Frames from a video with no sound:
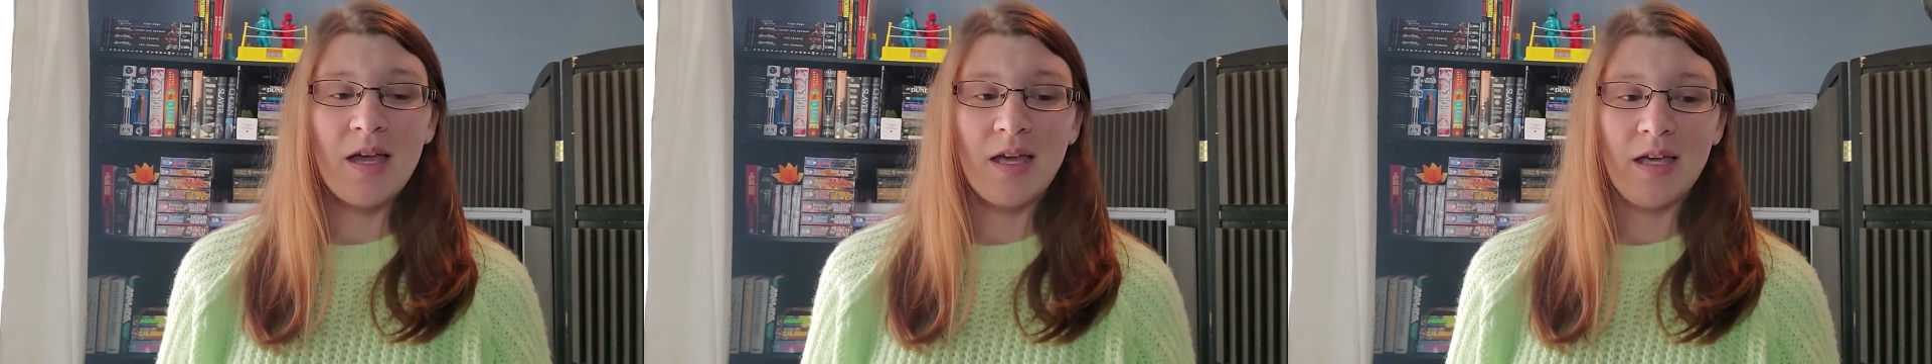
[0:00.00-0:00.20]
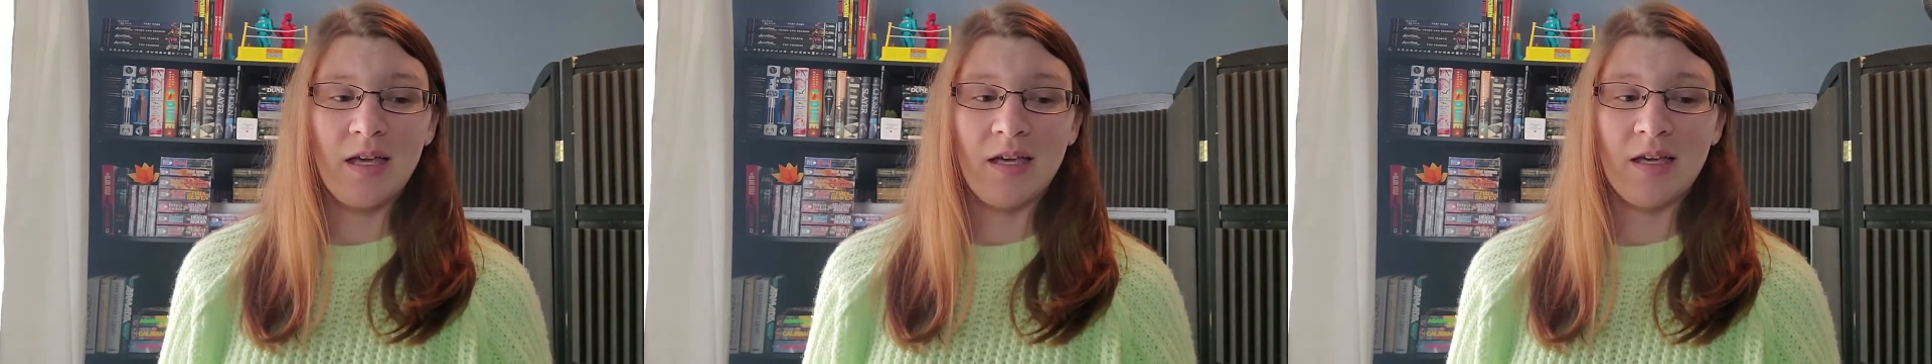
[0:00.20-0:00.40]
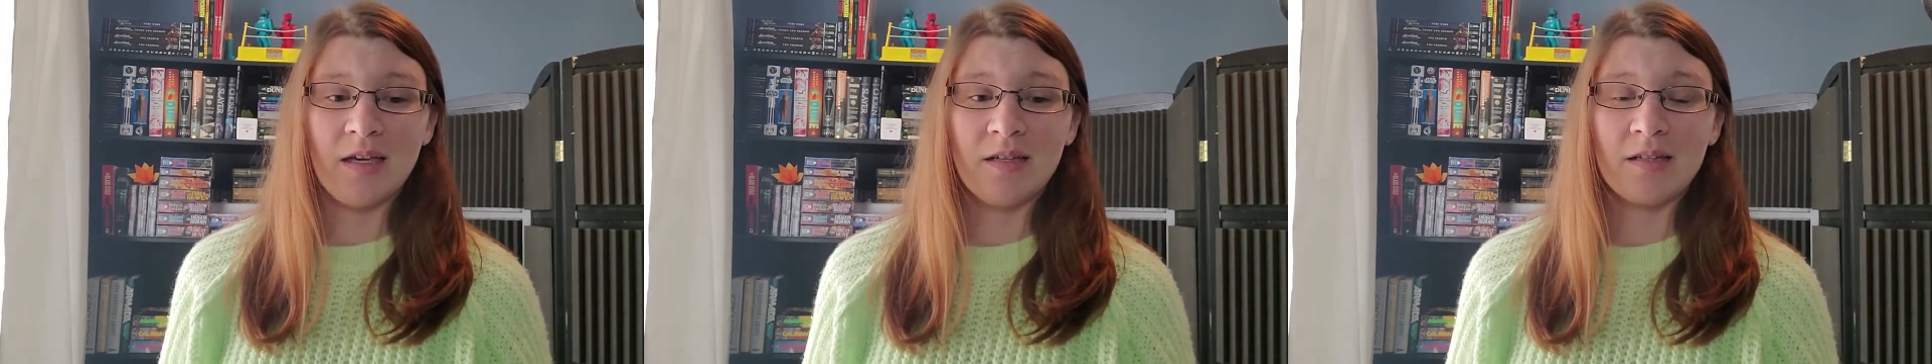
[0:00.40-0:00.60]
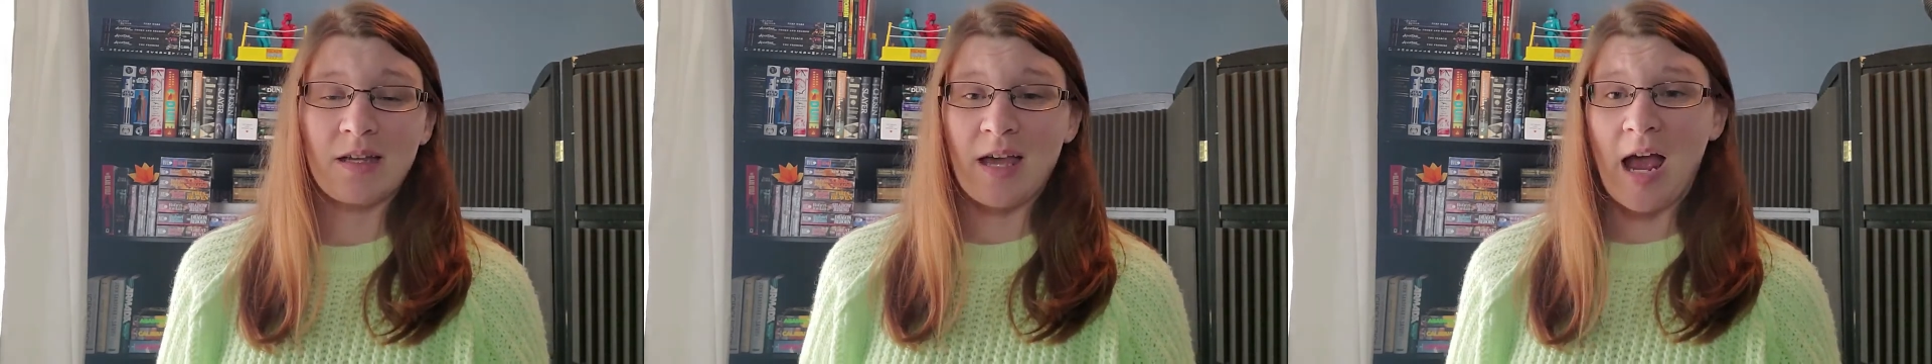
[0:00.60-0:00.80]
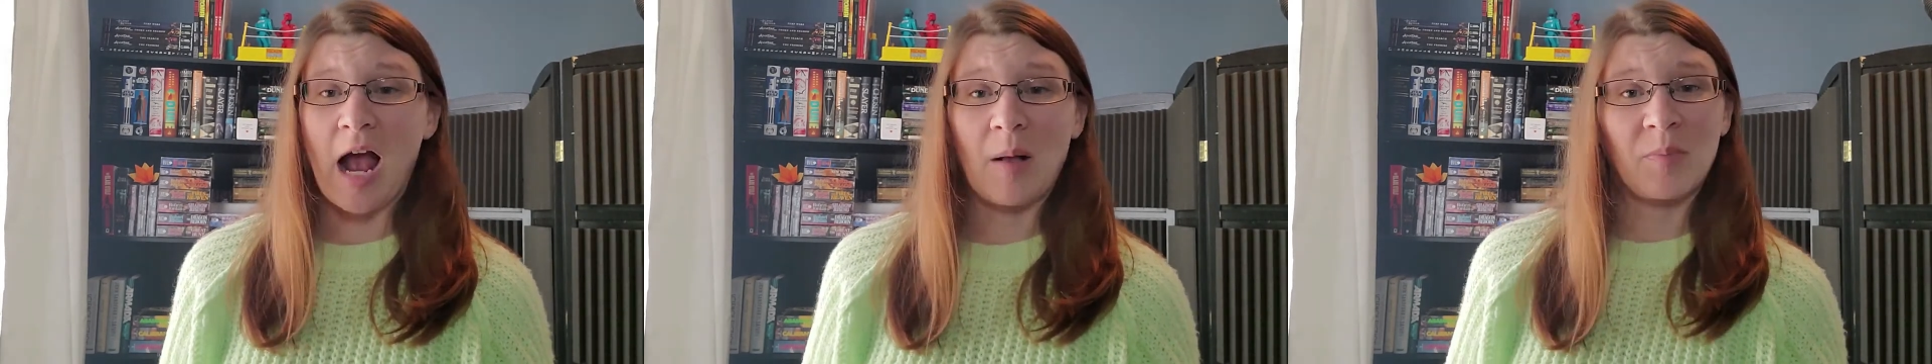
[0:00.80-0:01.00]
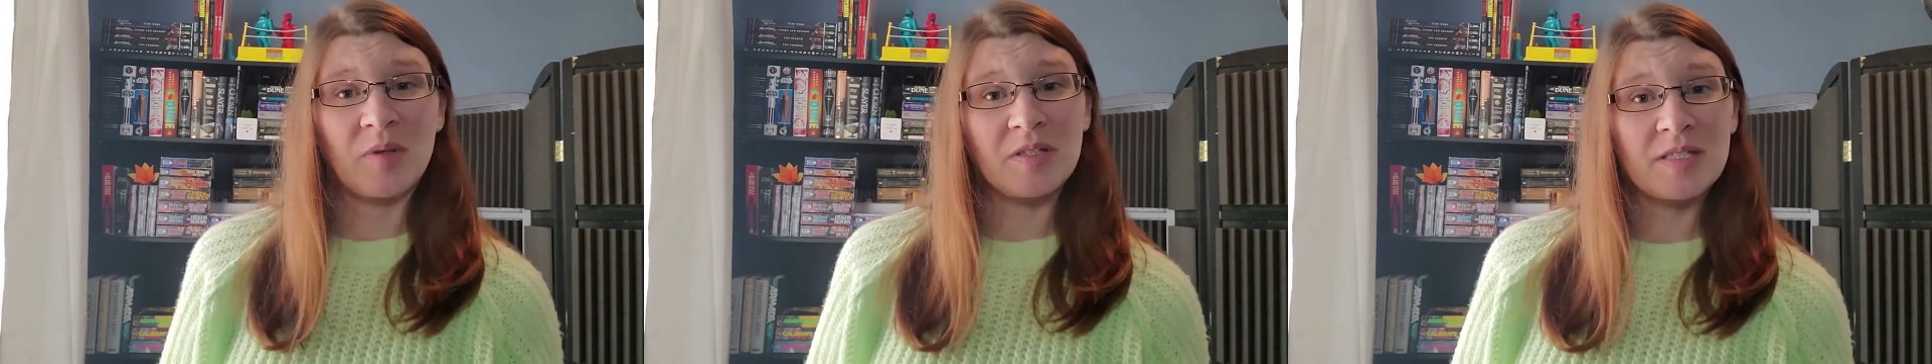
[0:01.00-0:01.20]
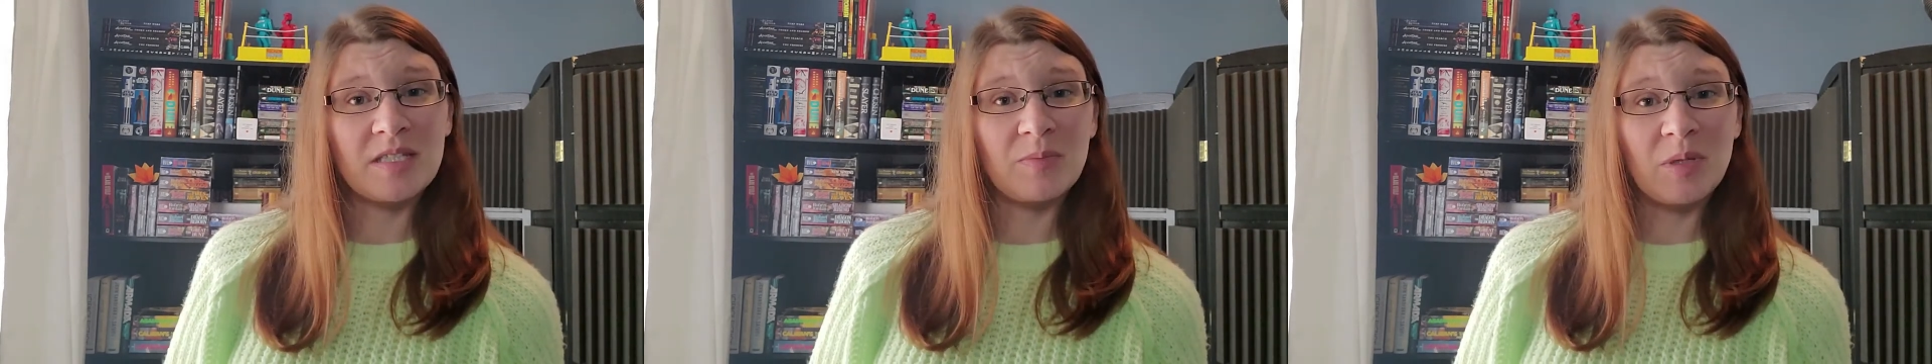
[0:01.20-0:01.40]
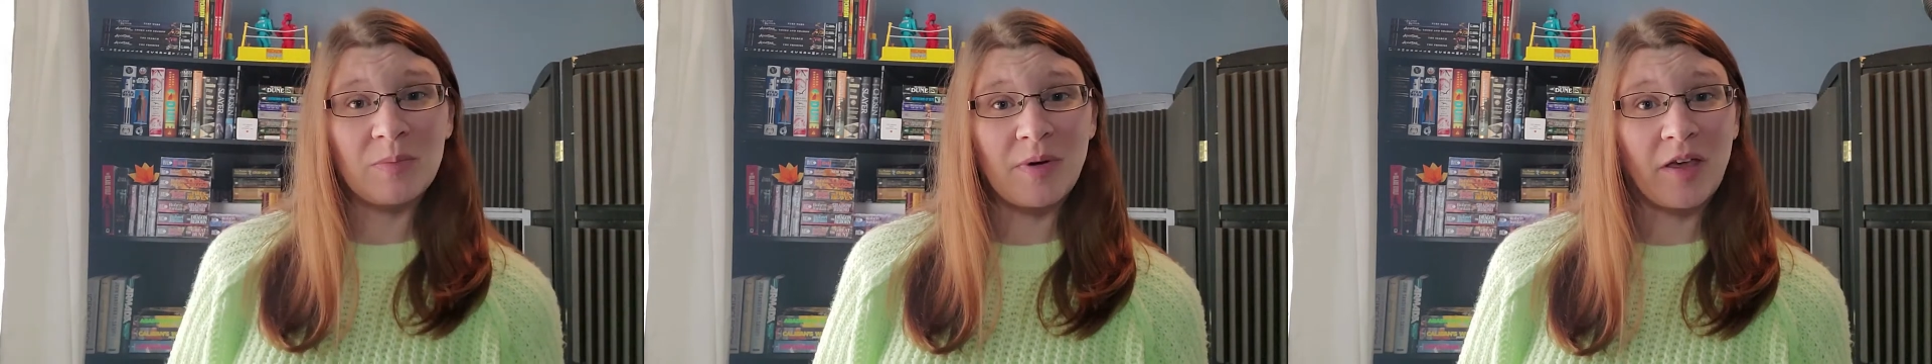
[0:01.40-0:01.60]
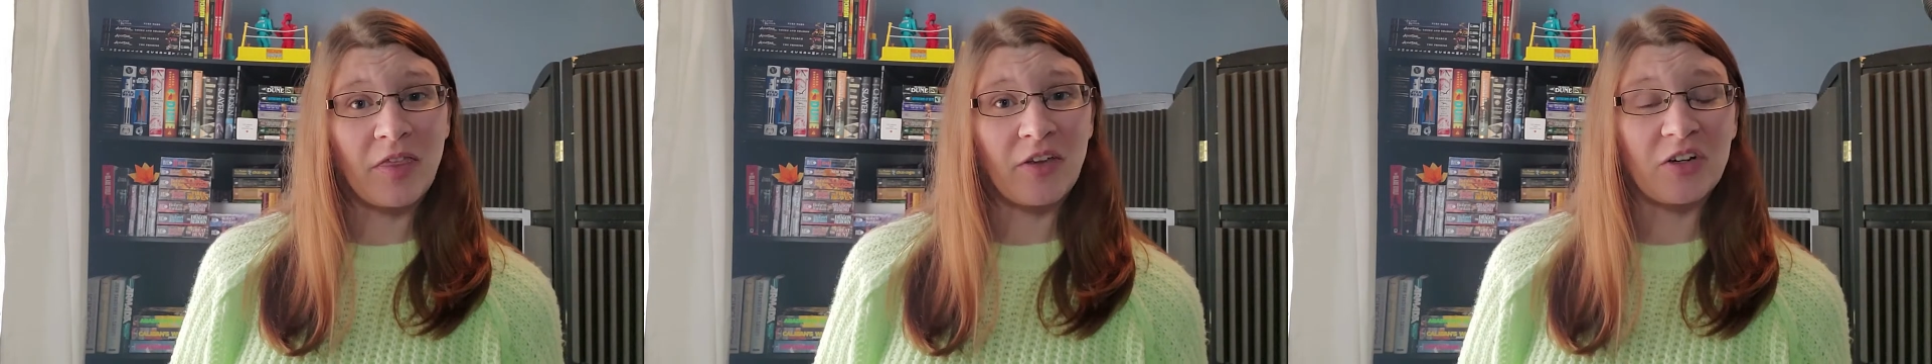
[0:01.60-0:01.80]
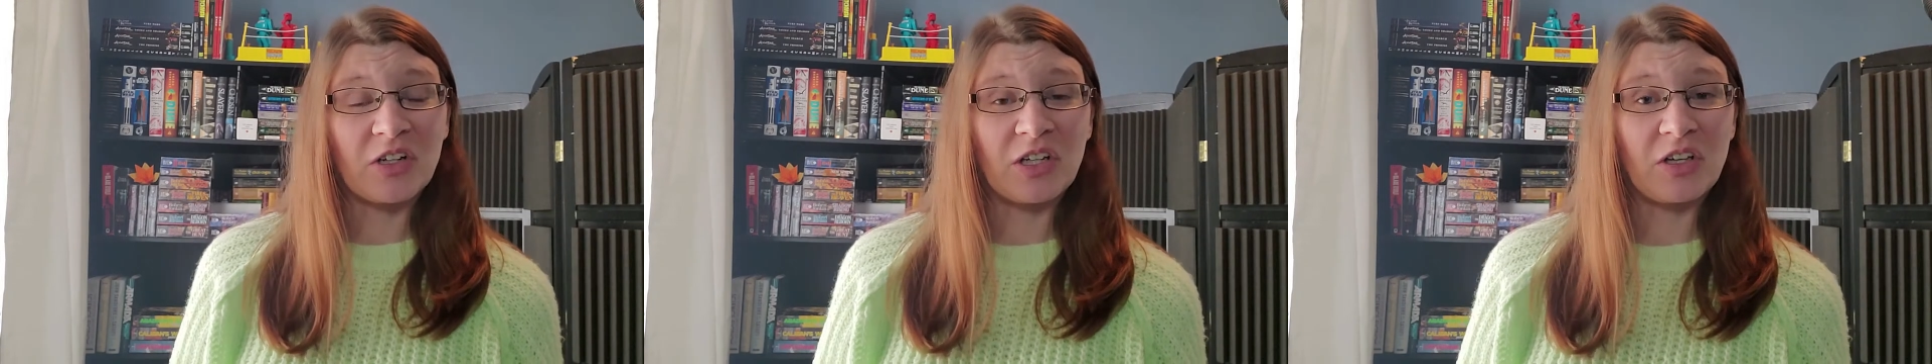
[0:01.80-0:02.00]
and it happens to be my
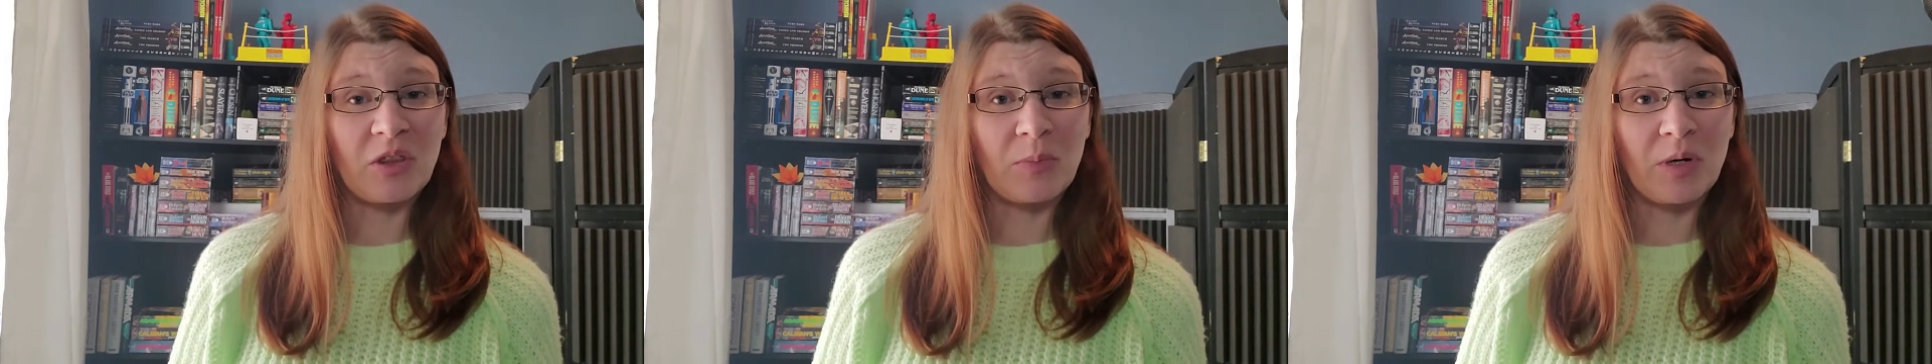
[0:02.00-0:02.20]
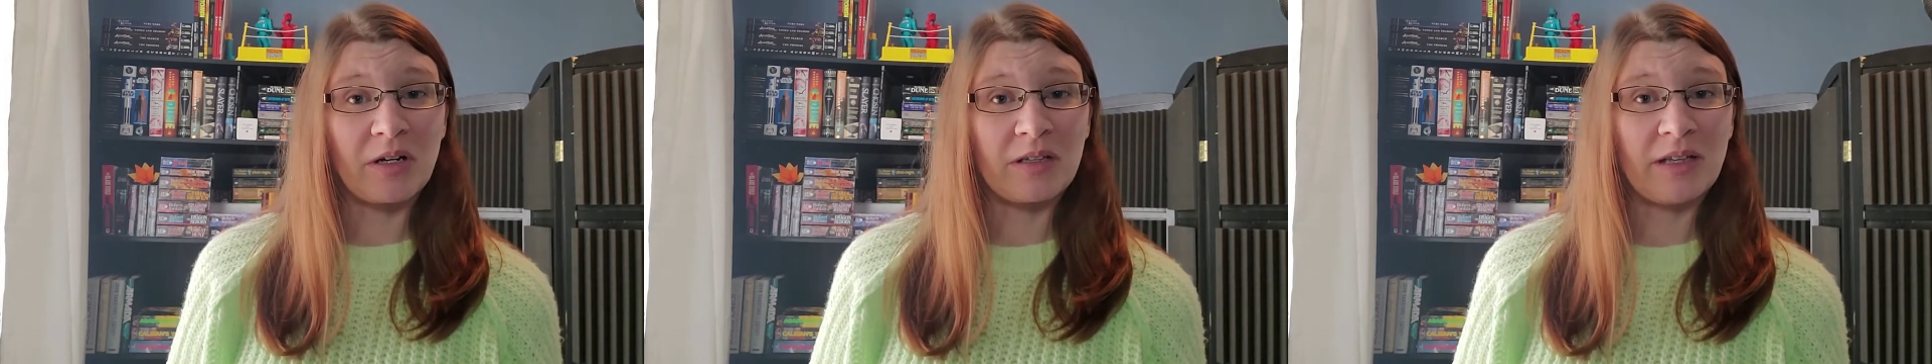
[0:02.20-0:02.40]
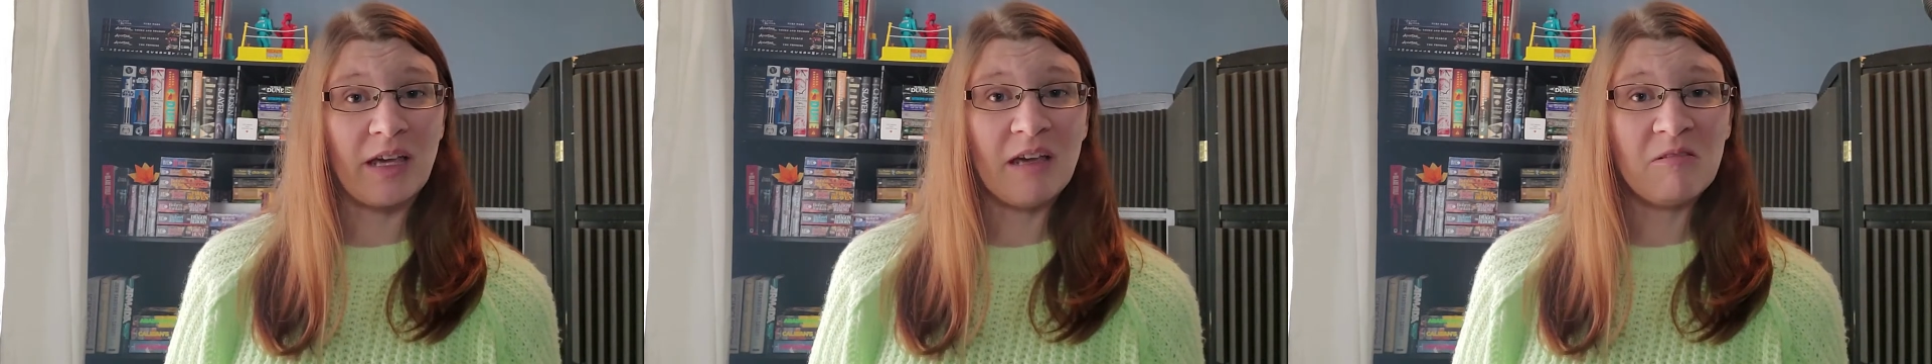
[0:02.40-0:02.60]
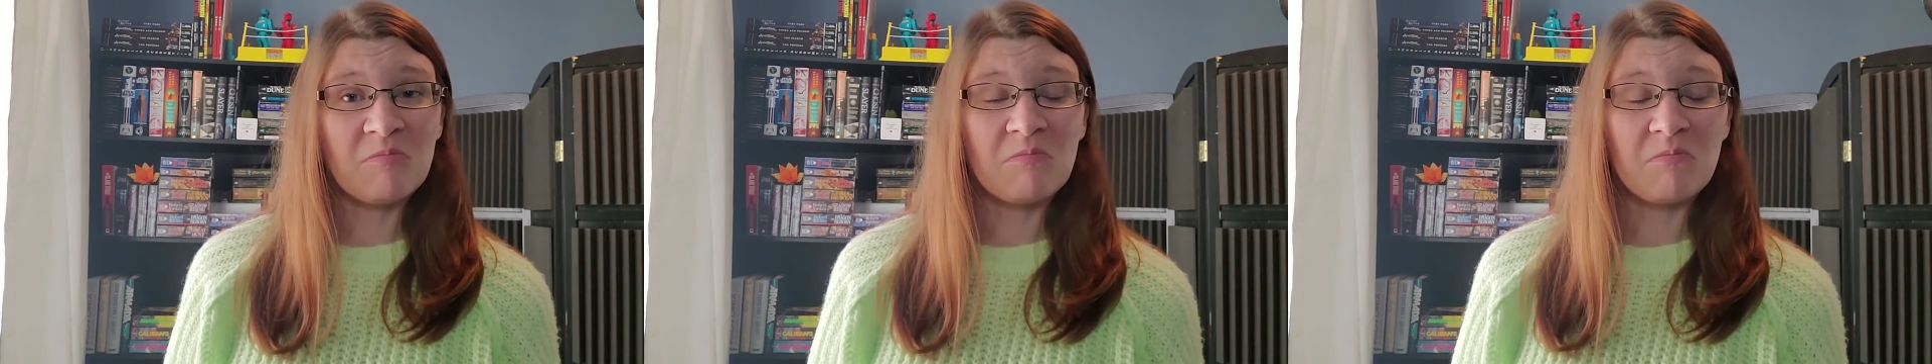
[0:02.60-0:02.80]
30th birthday.